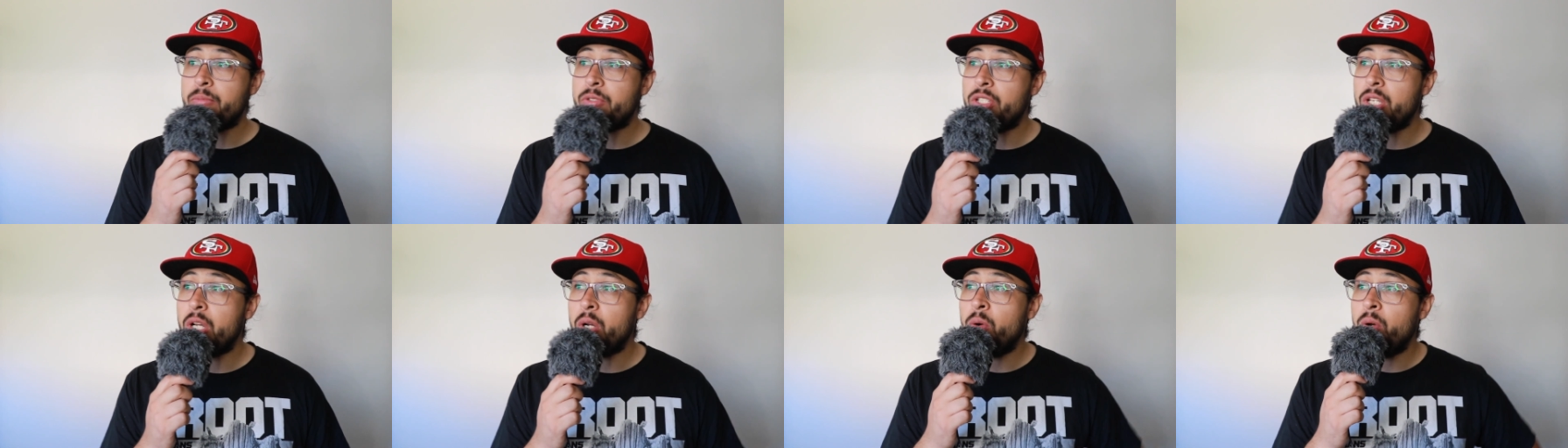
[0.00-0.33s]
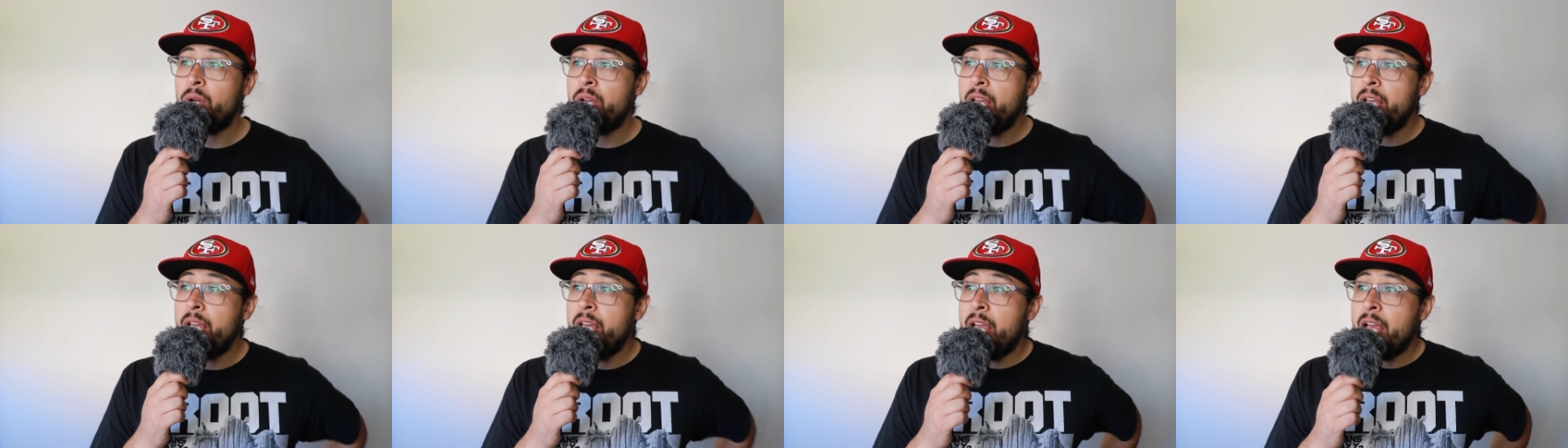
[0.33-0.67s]
So
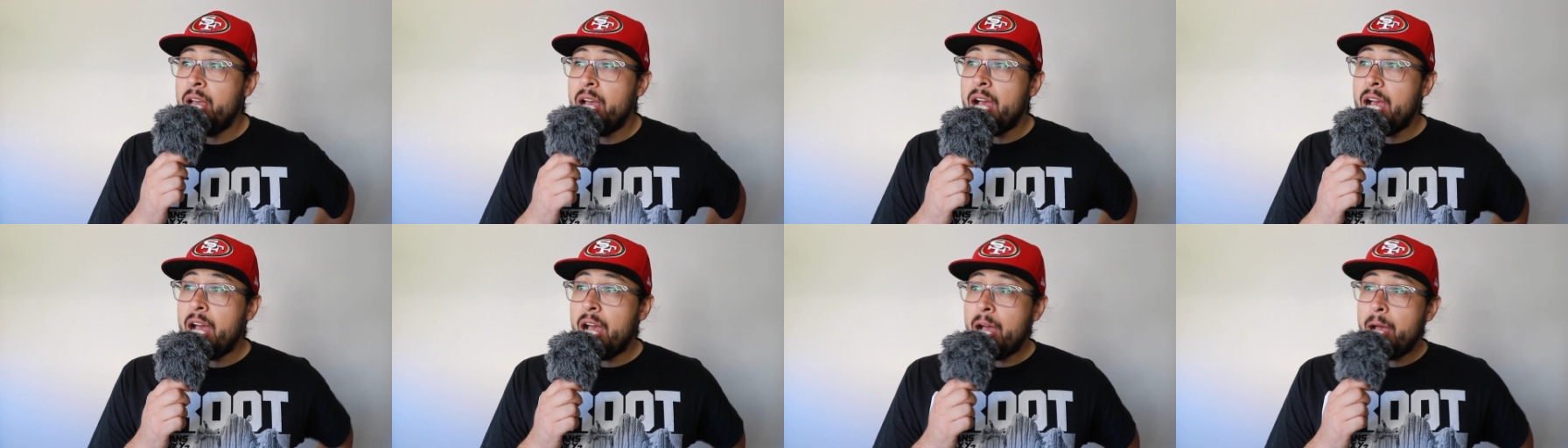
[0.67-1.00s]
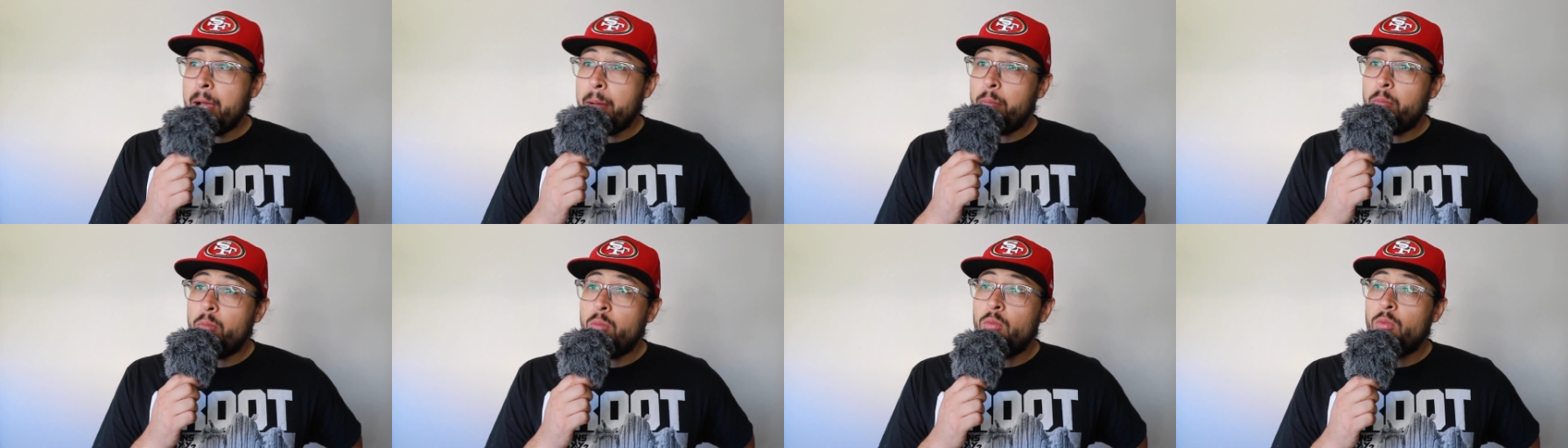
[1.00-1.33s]

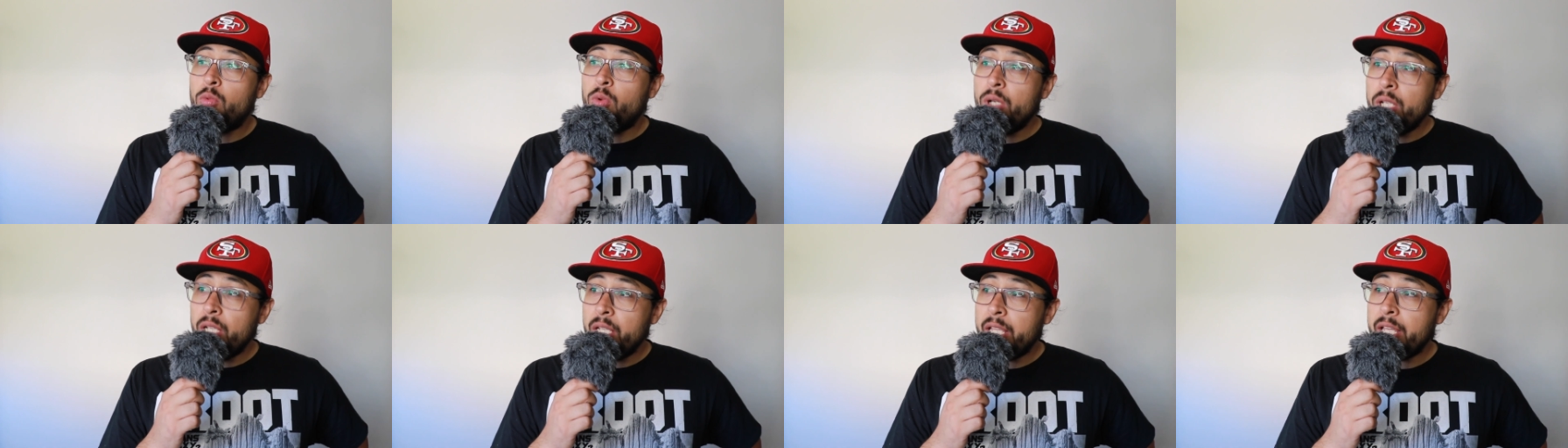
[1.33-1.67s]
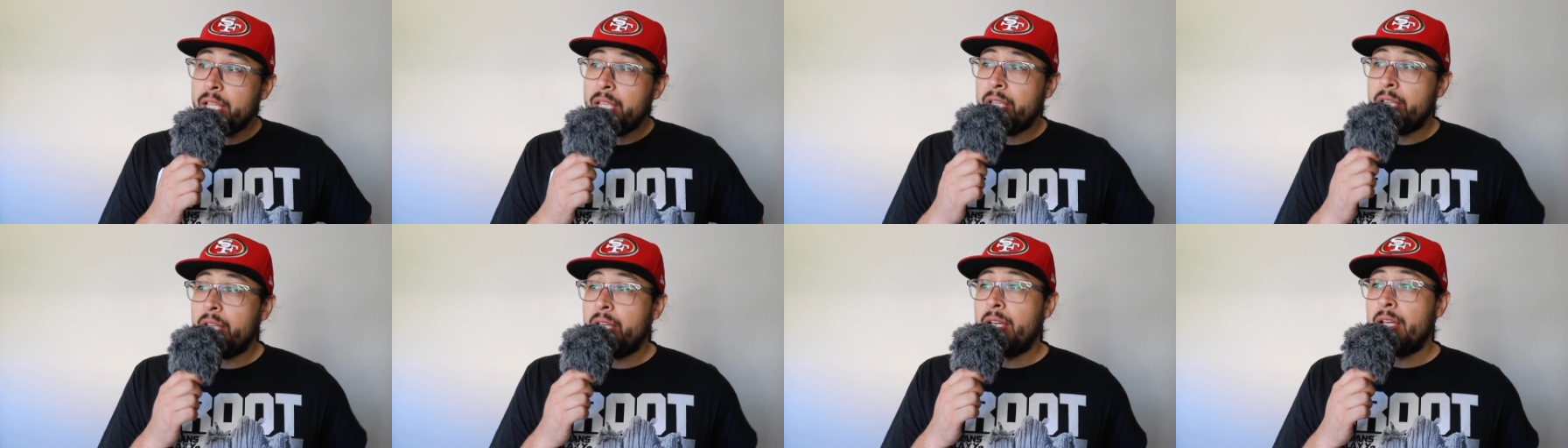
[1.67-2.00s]

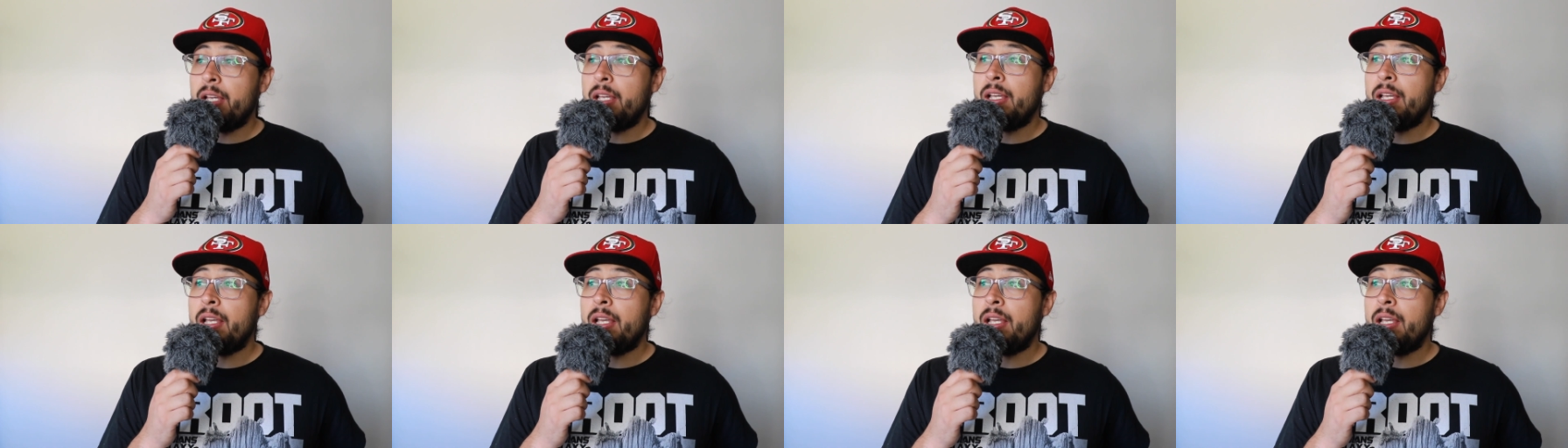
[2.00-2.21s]
really